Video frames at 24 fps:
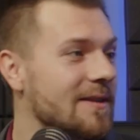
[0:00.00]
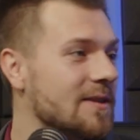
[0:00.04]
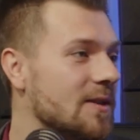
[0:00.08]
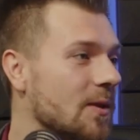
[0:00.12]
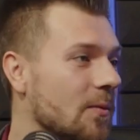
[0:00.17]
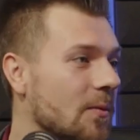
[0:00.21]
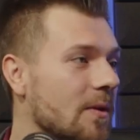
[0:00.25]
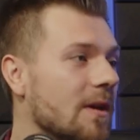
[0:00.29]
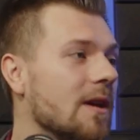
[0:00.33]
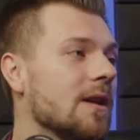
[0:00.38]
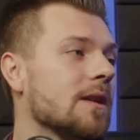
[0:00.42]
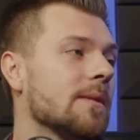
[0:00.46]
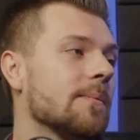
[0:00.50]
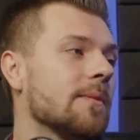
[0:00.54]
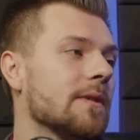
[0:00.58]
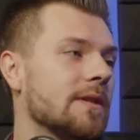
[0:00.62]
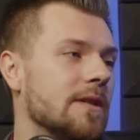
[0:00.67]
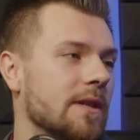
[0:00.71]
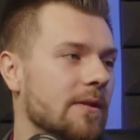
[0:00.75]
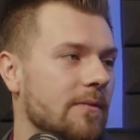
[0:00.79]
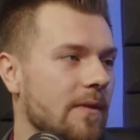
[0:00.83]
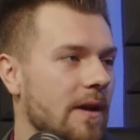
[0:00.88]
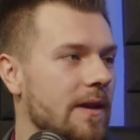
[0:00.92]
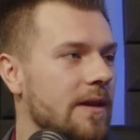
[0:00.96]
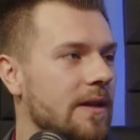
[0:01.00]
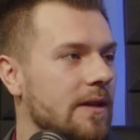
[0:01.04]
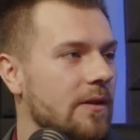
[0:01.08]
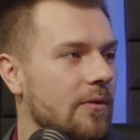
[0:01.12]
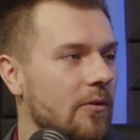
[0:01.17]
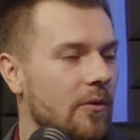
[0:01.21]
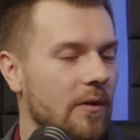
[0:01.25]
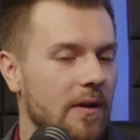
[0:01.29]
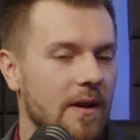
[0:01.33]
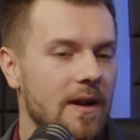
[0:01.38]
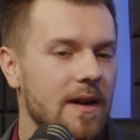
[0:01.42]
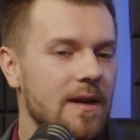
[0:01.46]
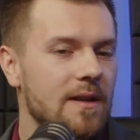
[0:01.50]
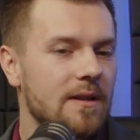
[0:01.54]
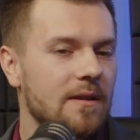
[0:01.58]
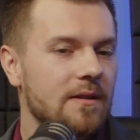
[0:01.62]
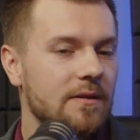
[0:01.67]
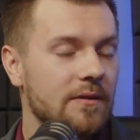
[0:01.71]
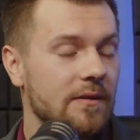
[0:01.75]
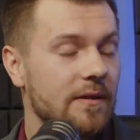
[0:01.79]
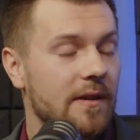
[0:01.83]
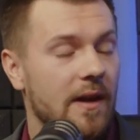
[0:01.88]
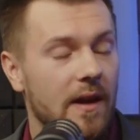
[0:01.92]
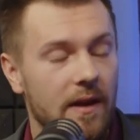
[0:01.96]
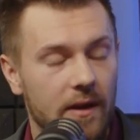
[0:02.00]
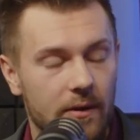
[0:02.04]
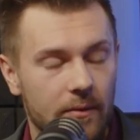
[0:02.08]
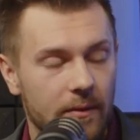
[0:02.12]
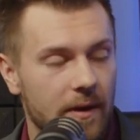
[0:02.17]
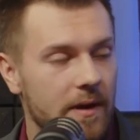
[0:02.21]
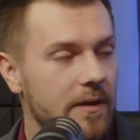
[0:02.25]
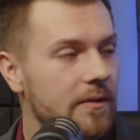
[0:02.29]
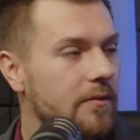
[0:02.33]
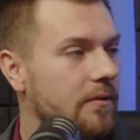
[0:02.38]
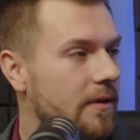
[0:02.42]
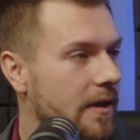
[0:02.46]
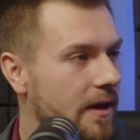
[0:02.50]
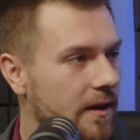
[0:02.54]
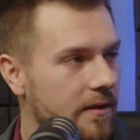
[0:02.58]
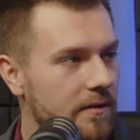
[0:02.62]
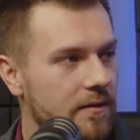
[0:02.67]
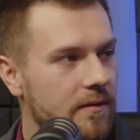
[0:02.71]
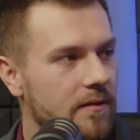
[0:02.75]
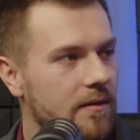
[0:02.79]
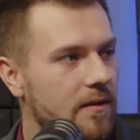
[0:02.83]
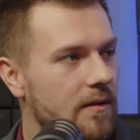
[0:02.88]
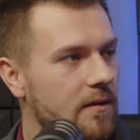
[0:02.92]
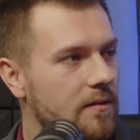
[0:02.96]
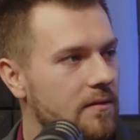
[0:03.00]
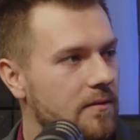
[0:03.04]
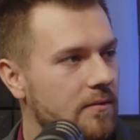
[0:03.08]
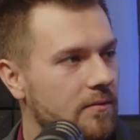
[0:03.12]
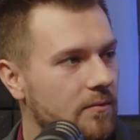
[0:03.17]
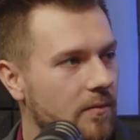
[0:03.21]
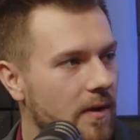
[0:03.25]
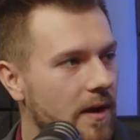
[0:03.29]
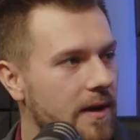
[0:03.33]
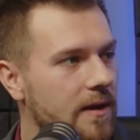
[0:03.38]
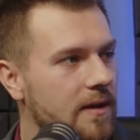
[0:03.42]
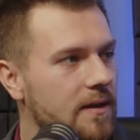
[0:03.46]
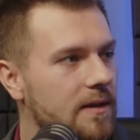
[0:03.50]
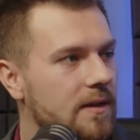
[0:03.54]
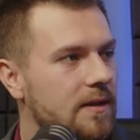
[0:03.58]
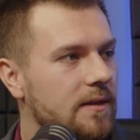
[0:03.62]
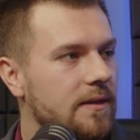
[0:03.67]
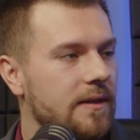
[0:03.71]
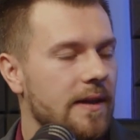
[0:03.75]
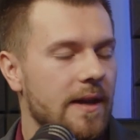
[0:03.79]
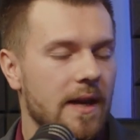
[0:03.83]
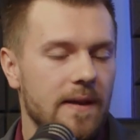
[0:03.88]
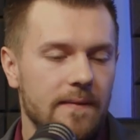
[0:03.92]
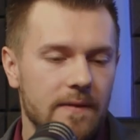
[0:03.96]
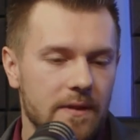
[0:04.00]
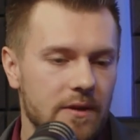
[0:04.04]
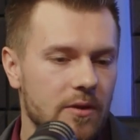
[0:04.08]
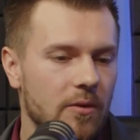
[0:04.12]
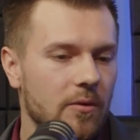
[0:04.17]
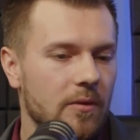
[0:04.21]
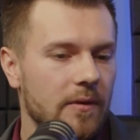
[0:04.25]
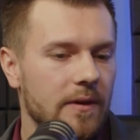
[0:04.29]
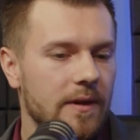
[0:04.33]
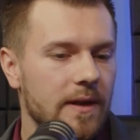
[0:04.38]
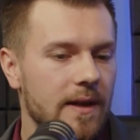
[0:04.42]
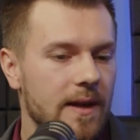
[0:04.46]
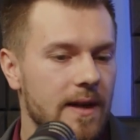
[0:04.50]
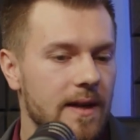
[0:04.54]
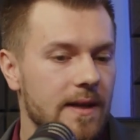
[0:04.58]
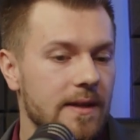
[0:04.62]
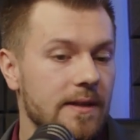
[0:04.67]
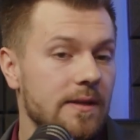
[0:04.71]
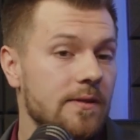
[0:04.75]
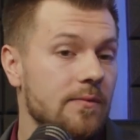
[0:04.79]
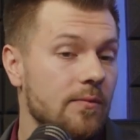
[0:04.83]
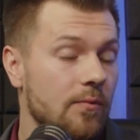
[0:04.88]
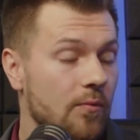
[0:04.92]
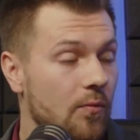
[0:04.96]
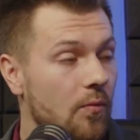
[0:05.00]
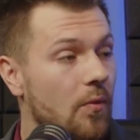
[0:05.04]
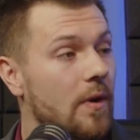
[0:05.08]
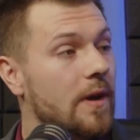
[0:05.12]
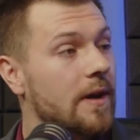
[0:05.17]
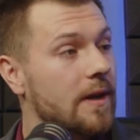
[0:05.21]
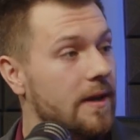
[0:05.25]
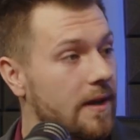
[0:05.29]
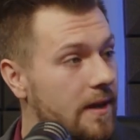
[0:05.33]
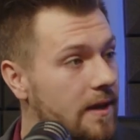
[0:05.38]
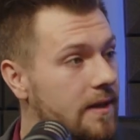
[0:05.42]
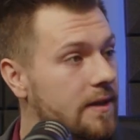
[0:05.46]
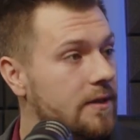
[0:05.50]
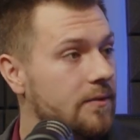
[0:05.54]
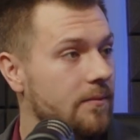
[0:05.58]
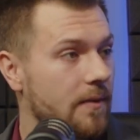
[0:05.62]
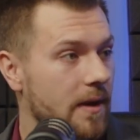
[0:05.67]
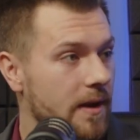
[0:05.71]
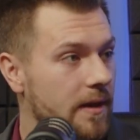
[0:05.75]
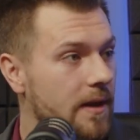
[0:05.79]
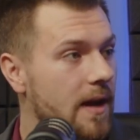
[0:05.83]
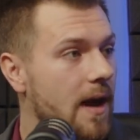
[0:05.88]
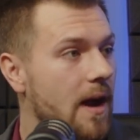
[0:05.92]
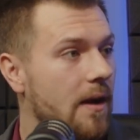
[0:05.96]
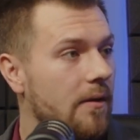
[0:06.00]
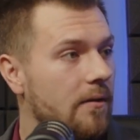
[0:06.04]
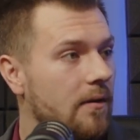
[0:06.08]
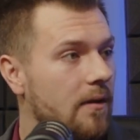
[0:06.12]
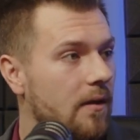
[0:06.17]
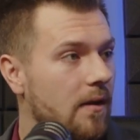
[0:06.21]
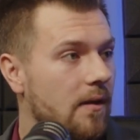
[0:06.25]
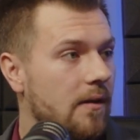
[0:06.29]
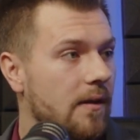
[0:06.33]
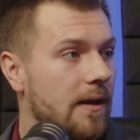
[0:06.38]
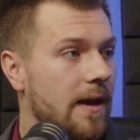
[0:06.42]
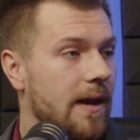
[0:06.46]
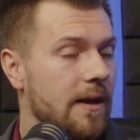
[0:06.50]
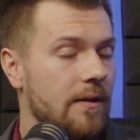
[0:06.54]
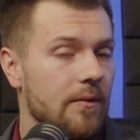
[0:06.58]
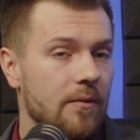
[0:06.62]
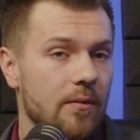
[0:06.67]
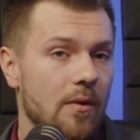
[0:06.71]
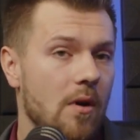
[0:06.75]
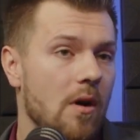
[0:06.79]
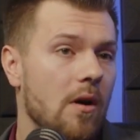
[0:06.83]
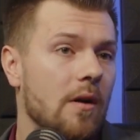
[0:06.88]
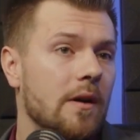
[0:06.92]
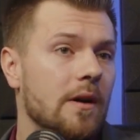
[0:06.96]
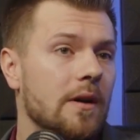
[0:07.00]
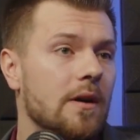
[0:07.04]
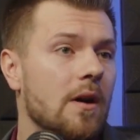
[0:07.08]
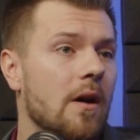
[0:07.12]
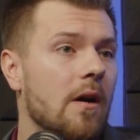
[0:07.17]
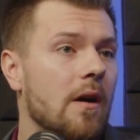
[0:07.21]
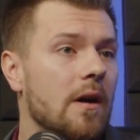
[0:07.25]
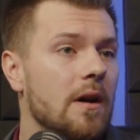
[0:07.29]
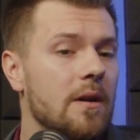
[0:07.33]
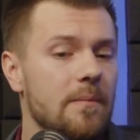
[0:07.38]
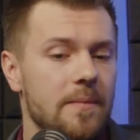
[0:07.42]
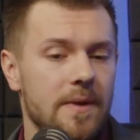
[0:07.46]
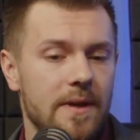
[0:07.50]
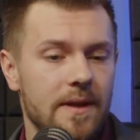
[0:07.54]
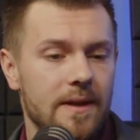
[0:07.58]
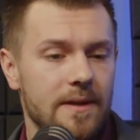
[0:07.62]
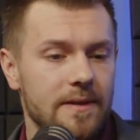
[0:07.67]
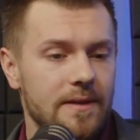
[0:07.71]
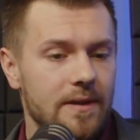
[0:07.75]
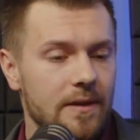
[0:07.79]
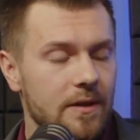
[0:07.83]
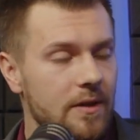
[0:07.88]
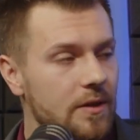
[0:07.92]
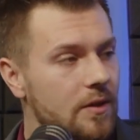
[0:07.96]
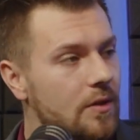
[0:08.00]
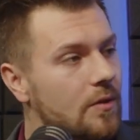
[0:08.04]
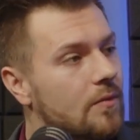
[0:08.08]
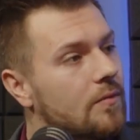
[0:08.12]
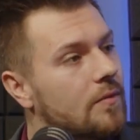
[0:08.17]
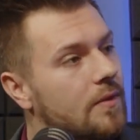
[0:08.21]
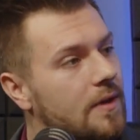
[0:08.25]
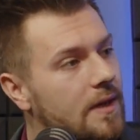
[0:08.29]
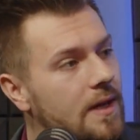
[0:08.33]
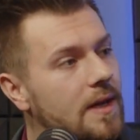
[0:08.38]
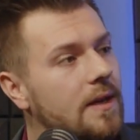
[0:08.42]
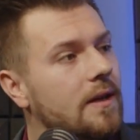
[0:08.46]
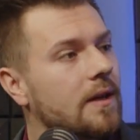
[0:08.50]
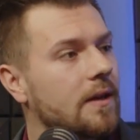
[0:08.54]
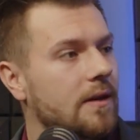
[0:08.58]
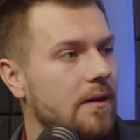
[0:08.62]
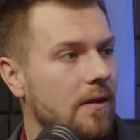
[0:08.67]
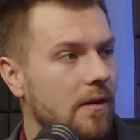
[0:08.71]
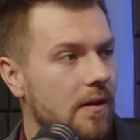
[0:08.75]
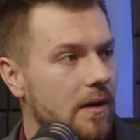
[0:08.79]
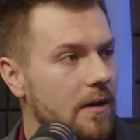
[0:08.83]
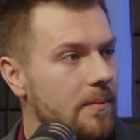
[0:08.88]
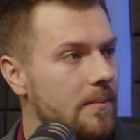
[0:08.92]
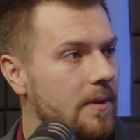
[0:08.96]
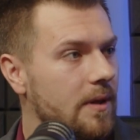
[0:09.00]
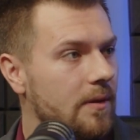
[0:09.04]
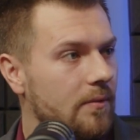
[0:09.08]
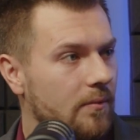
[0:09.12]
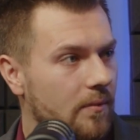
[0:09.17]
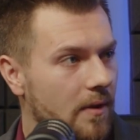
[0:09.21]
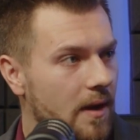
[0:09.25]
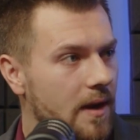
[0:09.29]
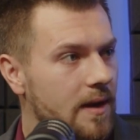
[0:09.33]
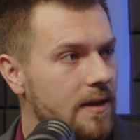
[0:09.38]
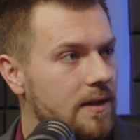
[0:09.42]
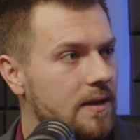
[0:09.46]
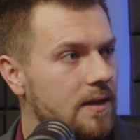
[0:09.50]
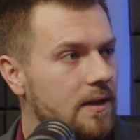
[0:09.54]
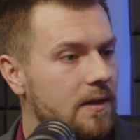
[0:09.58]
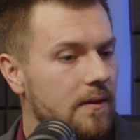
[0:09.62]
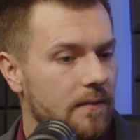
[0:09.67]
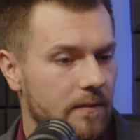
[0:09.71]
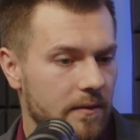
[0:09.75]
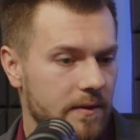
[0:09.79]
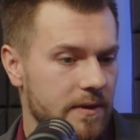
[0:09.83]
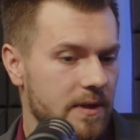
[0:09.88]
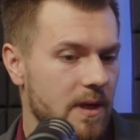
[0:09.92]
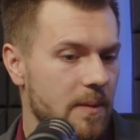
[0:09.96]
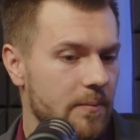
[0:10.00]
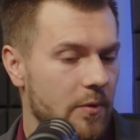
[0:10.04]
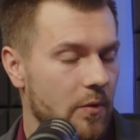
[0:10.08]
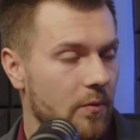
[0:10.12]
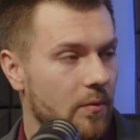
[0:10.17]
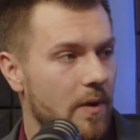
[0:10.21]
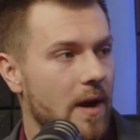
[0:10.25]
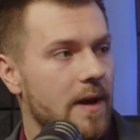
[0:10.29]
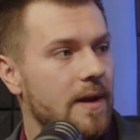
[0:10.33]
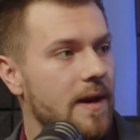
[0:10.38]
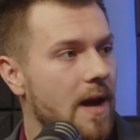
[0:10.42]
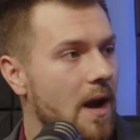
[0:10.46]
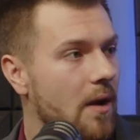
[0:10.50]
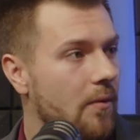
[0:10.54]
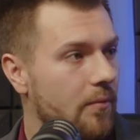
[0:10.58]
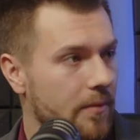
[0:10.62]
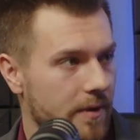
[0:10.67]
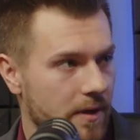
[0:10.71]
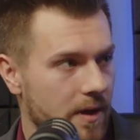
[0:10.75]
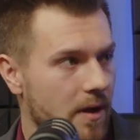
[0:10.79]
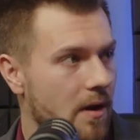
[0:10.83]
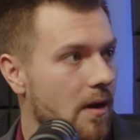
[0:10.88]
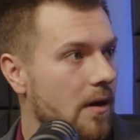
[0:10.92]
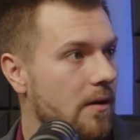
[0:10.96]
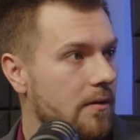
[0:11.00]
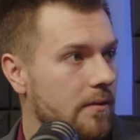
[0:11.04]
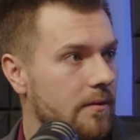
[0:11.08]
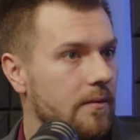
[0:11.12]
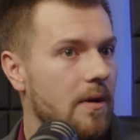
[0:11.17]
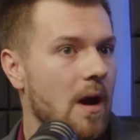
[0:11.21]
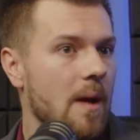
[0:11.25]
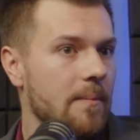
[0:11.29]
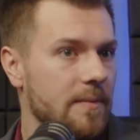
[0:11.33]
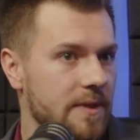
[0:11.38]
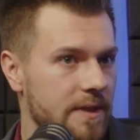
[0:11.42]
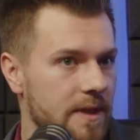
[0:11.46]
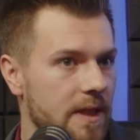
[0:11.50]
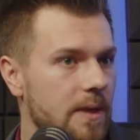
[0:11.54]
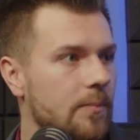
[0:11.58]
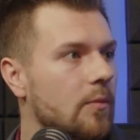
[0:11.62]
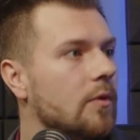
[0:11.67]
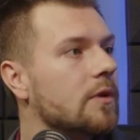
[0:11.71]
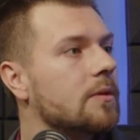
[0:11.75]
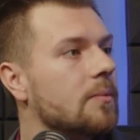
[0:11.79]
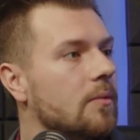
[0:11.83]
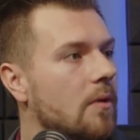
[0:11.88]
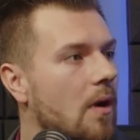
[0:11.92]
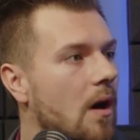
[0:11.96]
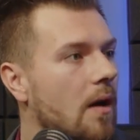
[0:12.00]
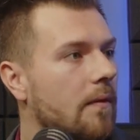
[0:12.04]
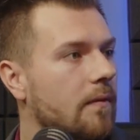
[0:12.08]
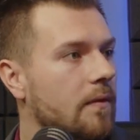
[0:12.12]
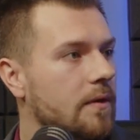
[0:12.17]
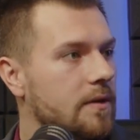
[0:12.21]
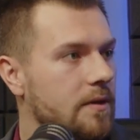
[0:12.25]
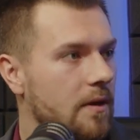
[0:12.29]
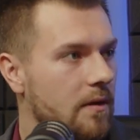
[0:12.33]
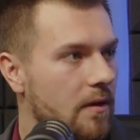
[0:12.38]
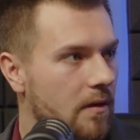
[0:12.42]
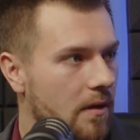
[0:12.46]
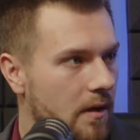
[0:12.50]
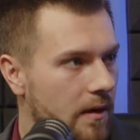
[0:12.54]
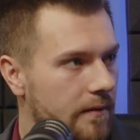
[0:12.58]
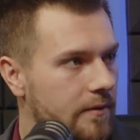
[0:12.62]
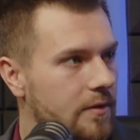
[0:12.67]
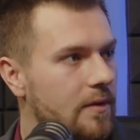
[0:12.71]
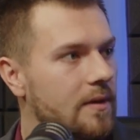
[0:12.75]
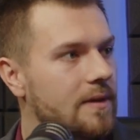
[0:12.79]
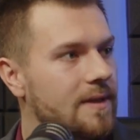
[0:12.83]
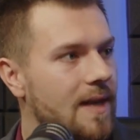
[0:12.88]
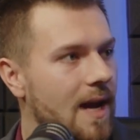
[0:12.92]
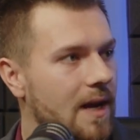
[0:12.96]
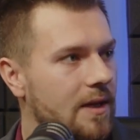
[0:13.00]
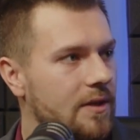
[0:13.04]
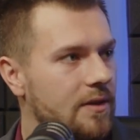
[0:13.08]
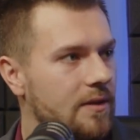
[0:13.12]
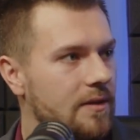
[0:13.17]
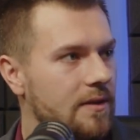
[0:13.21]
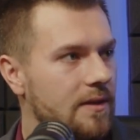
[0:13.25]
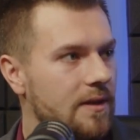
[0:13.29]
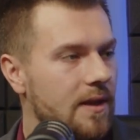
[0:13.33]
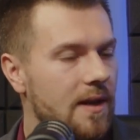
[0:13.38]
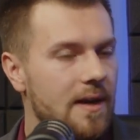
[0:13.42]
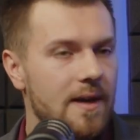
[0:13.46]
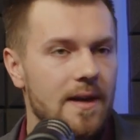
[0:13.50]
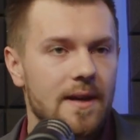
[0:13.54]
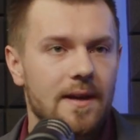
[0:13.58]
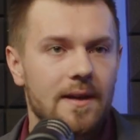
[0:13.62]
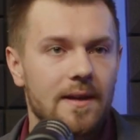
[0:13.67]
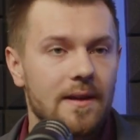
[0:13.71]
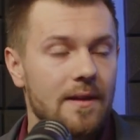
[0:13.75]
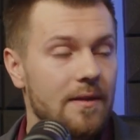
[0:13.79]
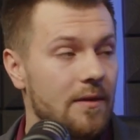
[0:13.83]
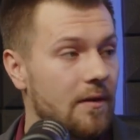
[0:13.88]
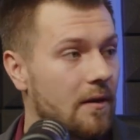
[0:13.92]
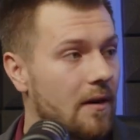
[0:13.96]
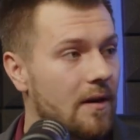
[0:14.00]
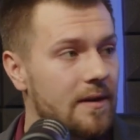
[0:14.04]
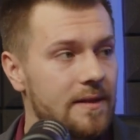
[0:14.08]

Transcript: you're one hundred percent right, Igor. You can't create new land, right? Inventory is what it is right now, and our economy is a unique economy, right? For example, right now, we all, I'm seeing multiple offers on a lot of transactions. They're not